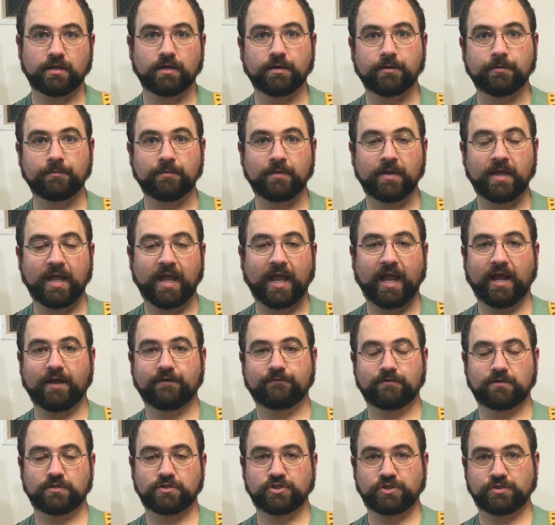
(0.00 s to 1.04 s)

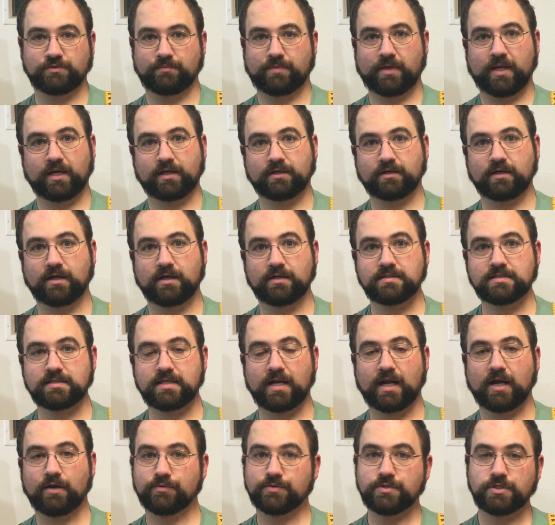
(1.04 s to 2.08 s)
1/2-inch impact guns
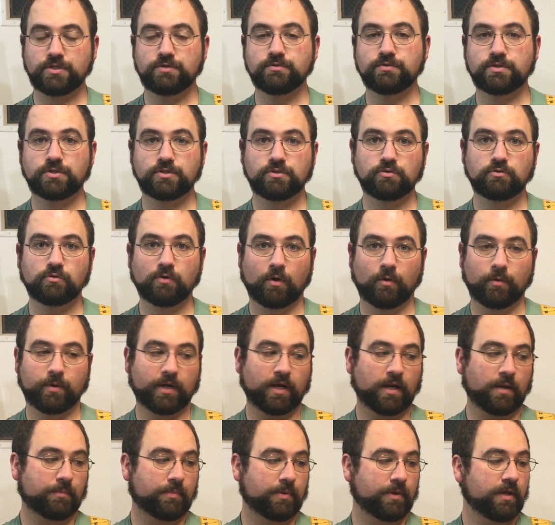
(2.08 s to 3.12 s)
that I was used to
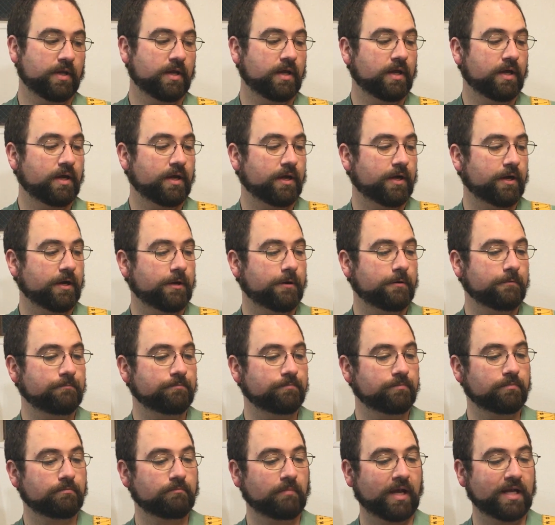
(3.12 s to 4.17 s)
growing up.
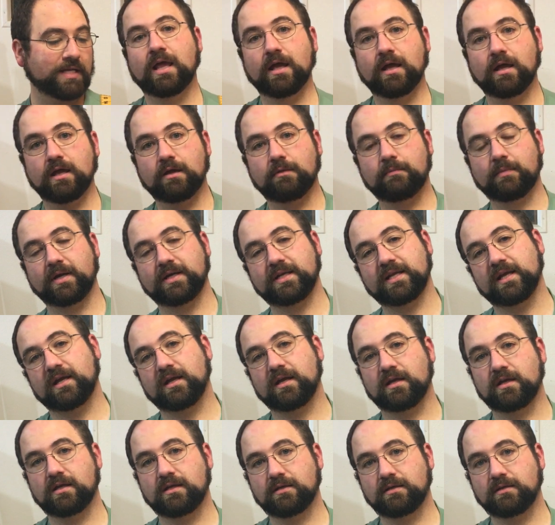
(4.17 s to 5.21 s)
My
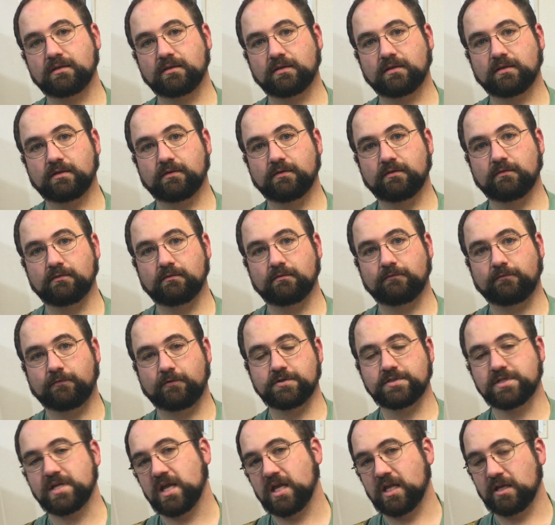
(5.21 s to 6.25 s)
dad
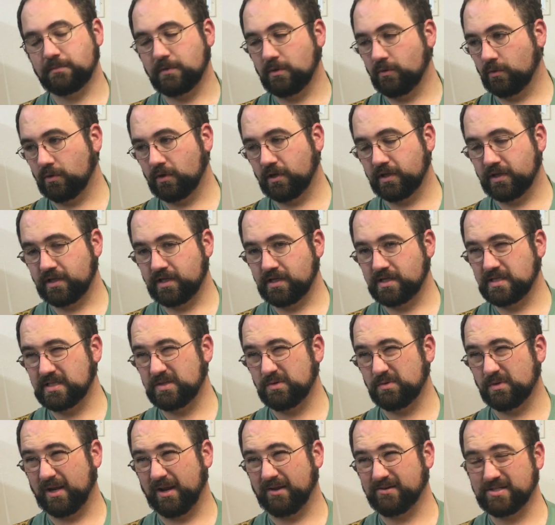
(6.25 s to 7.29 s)
first handed me one of
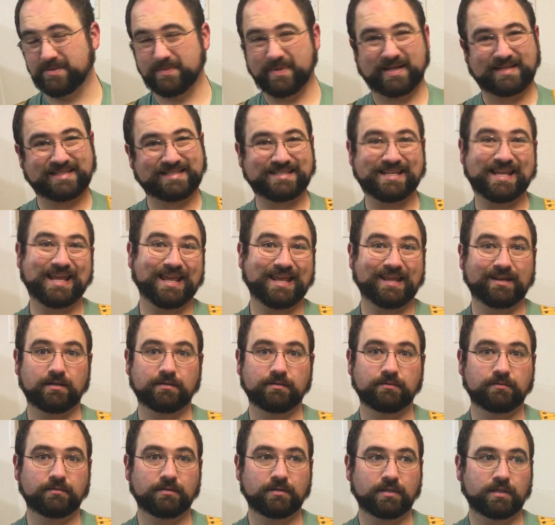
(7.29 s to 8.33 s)
these when I was about
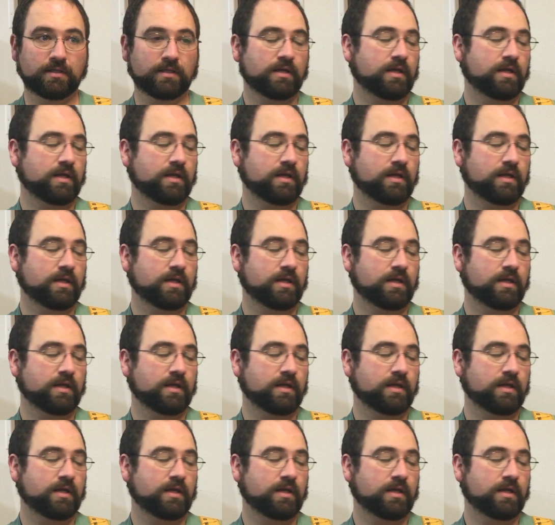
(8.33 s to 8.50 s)
10,